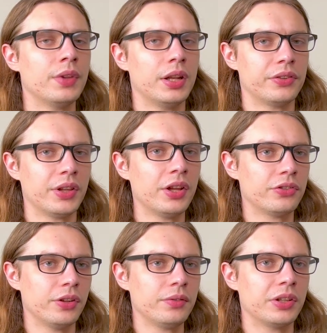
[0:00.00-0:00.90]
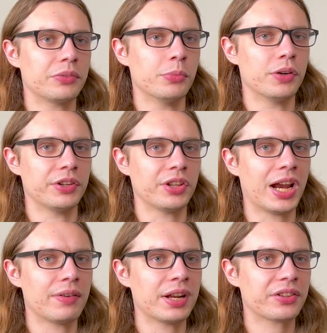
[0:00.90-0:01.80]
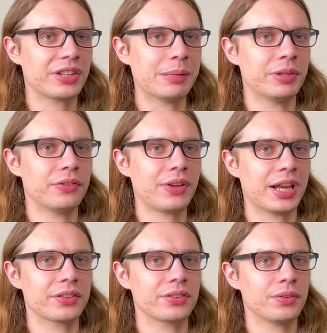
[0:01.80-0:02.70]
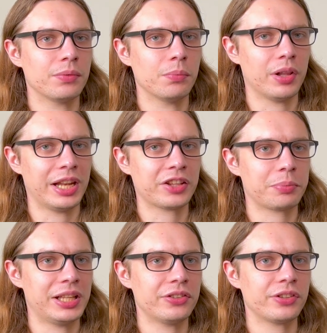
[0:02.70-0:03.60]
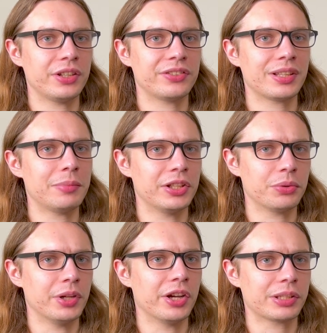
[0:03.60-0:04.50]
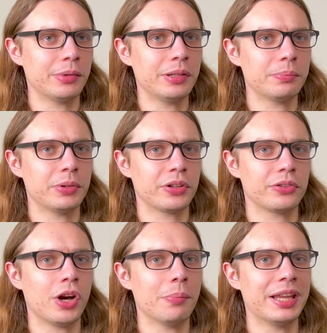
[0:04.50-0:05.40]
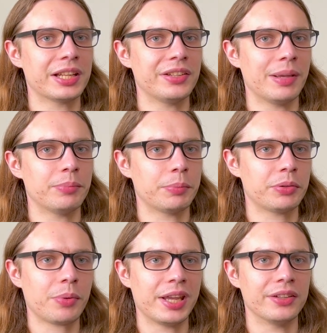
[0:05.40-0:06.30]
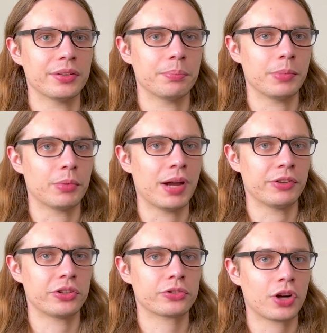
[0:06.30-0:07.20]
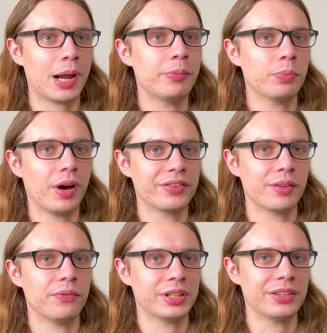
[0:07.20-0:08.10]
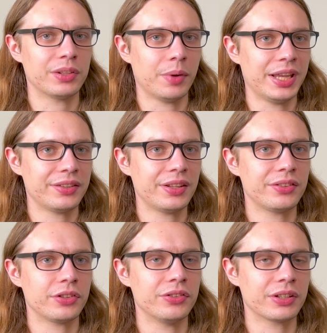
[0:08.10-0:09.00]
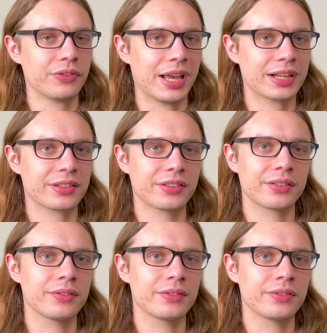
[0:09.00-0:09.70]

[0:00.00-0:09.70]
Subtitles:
An assertion is more of a direct statement of fact, while an explanation is similar to an argument but does not make an attempt to persuade, but rather describes why something is the way it is using facts.